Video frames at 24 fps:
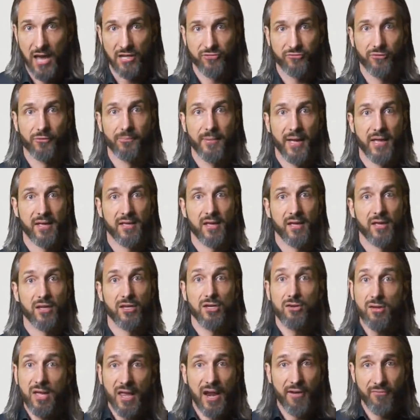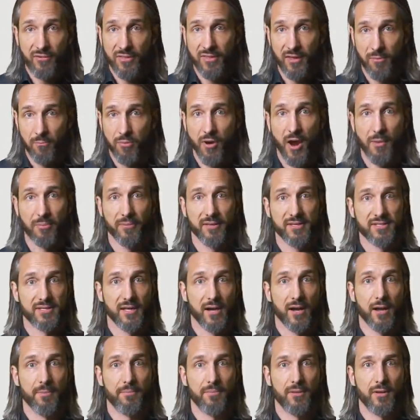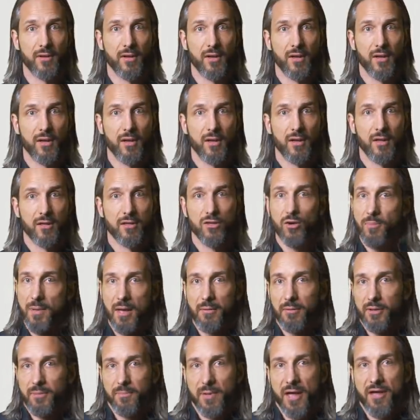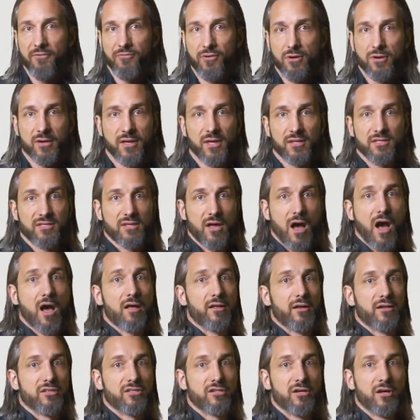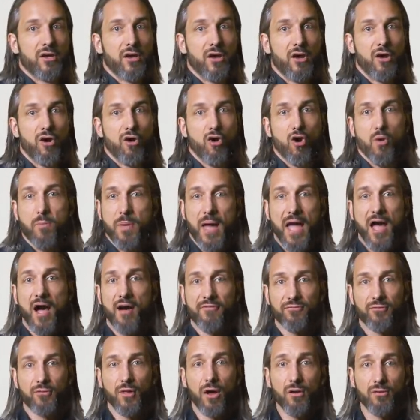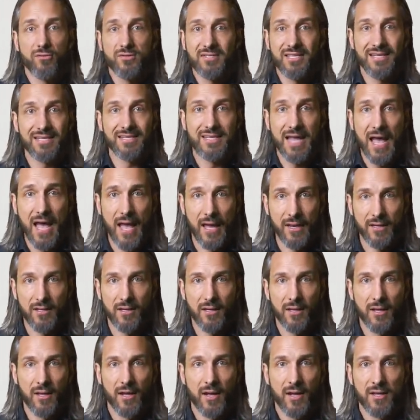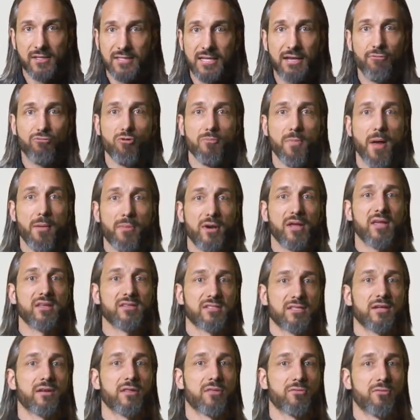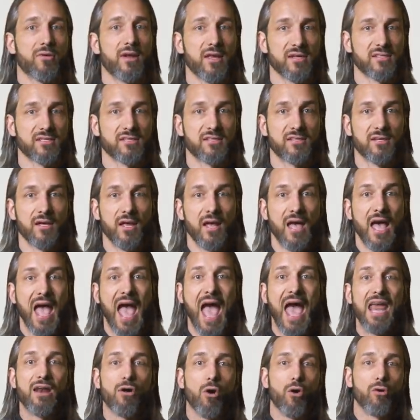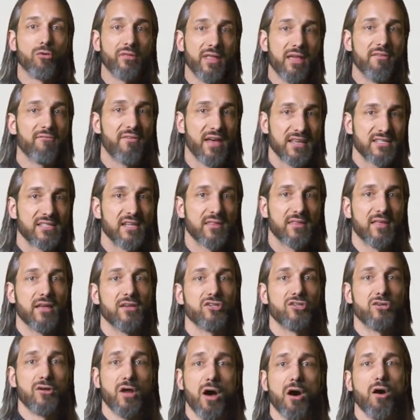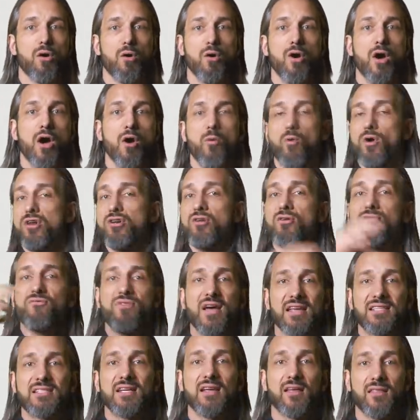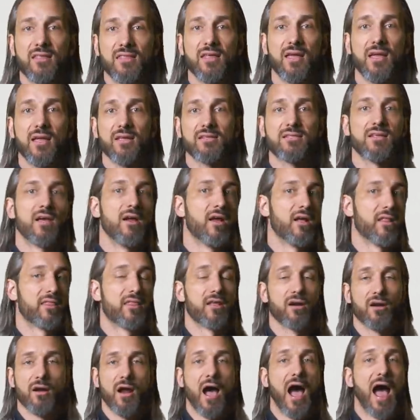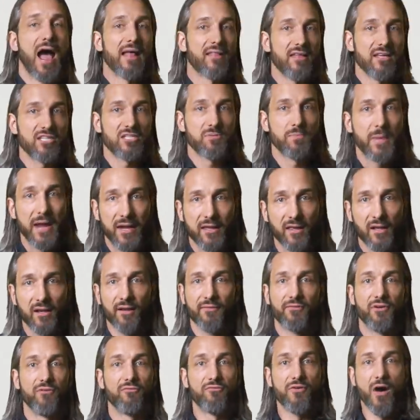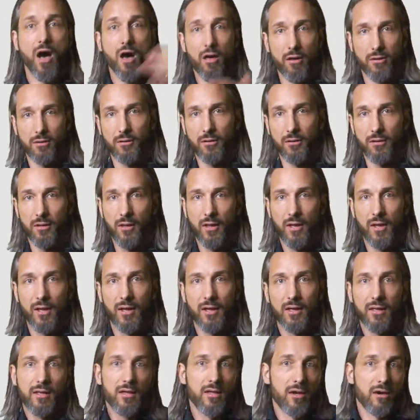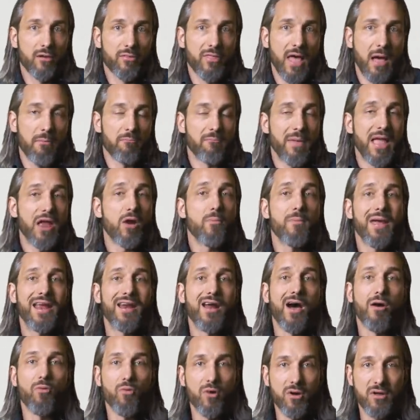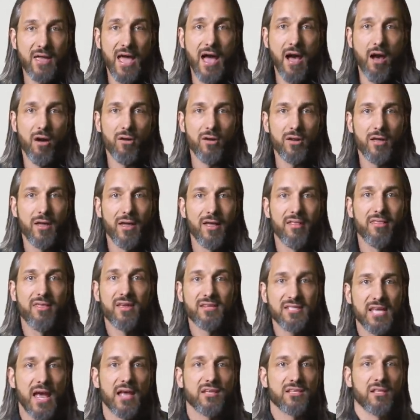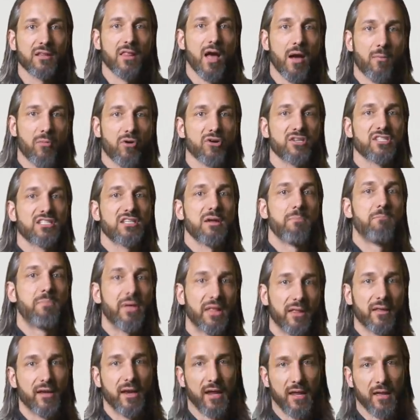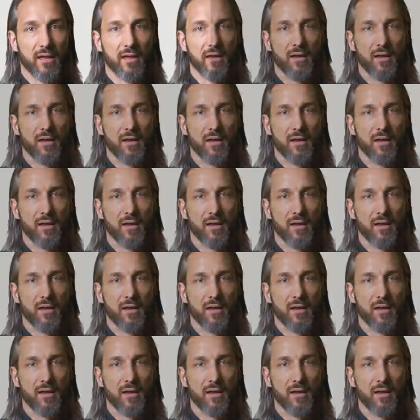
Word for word: cash flow banking and you get everything properly set up, you'll be able to pay for your kids' college or pay off loans and debt. See, remember to consider the risks and only invest in things you know. When you're investing in things that are highly speculative and volatile, you know, that may or may not work out. This has a lot more stability.